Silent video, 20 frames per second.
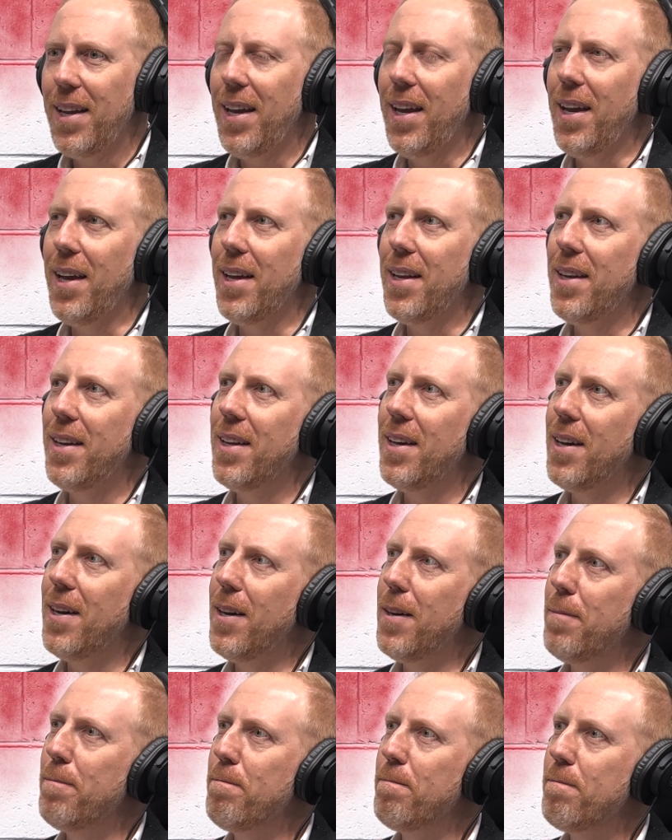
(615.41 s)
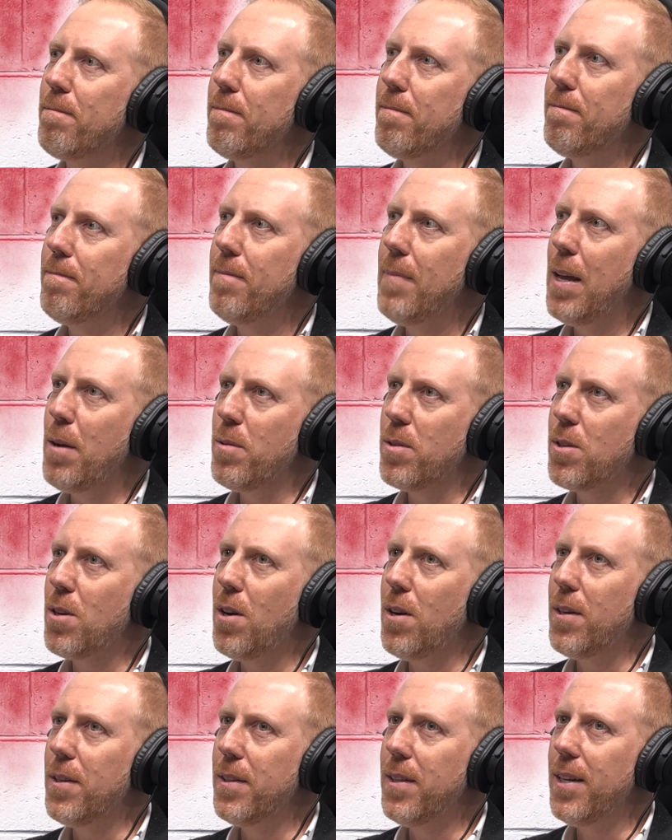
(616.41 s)
And um, and it was
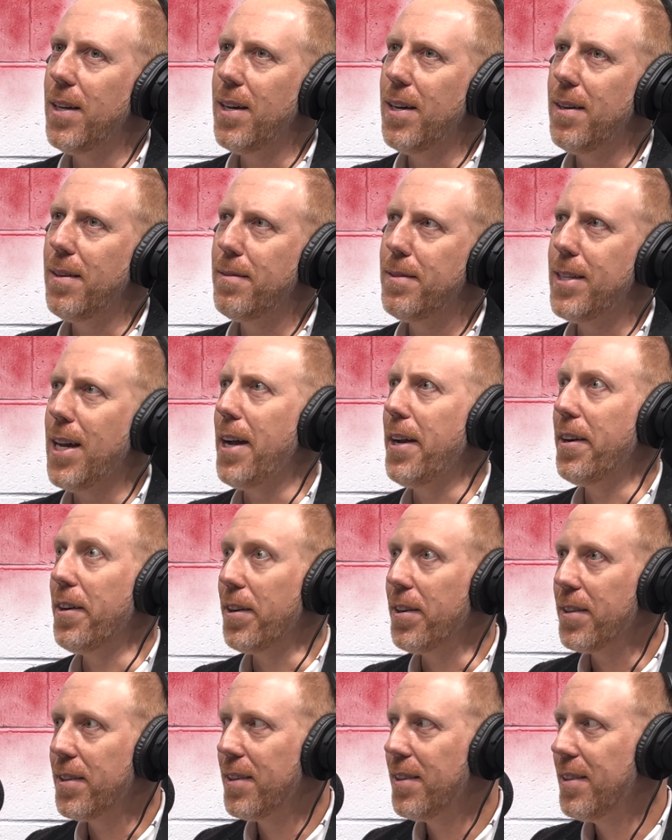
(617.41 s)
called uh, Tiger.